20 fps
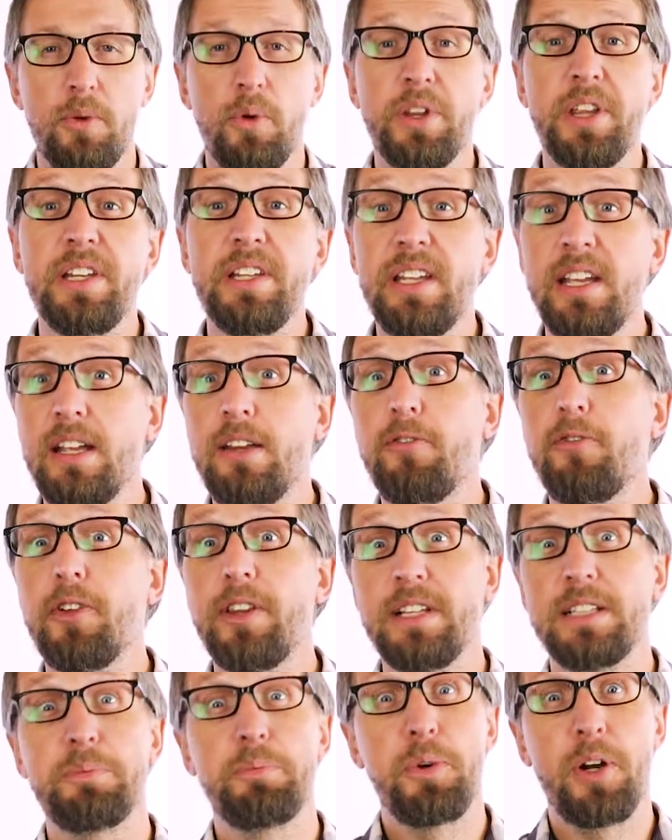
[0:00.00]
Well, the need for
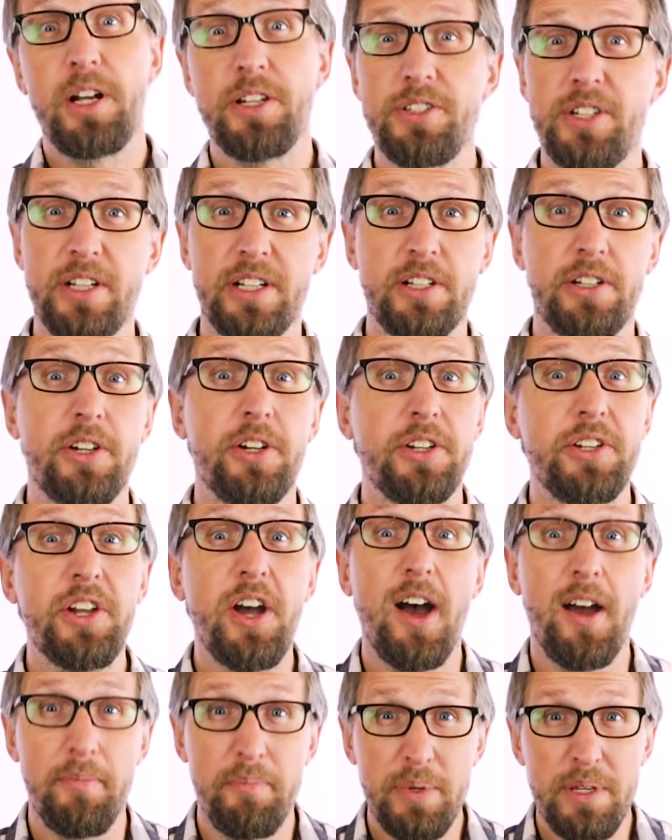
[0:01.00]
this project could
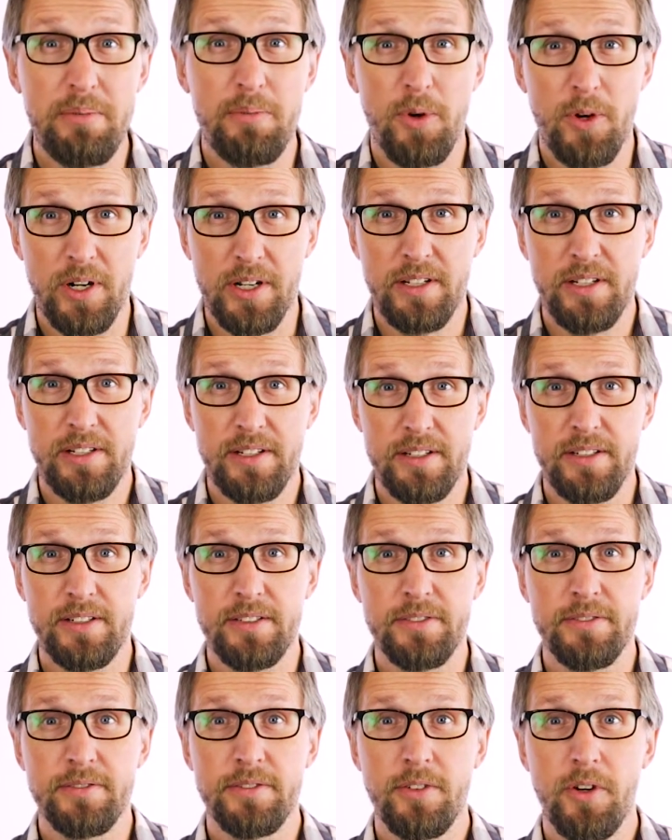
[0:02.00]
not be more clear.